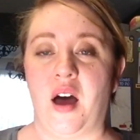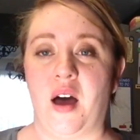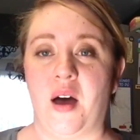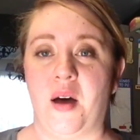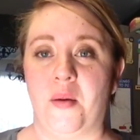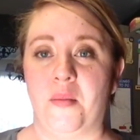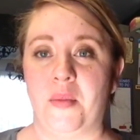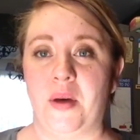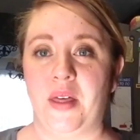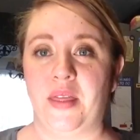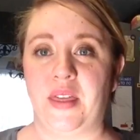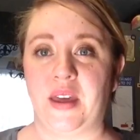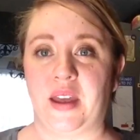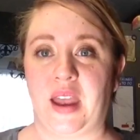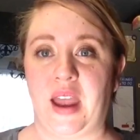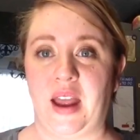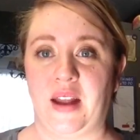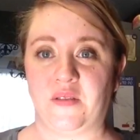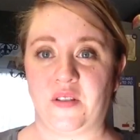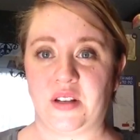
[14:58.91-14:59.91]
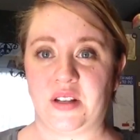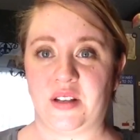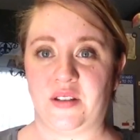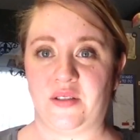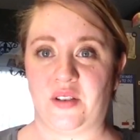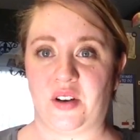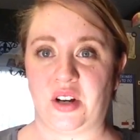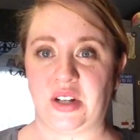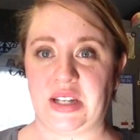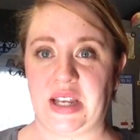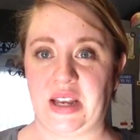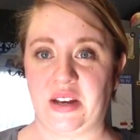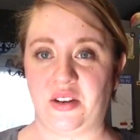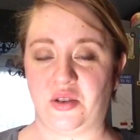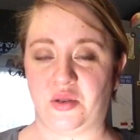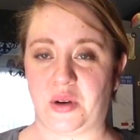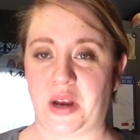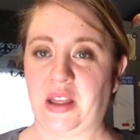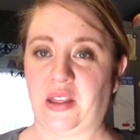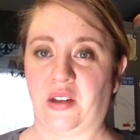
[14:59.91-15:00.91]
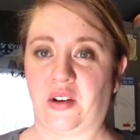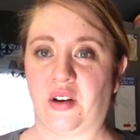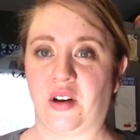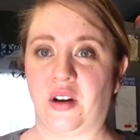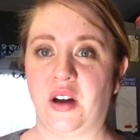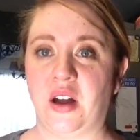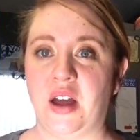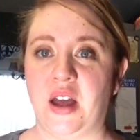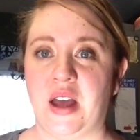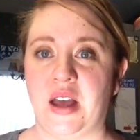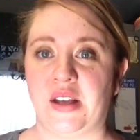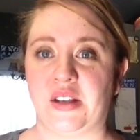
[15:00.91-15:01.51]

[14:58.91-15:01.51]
the canvas of our tent trailer.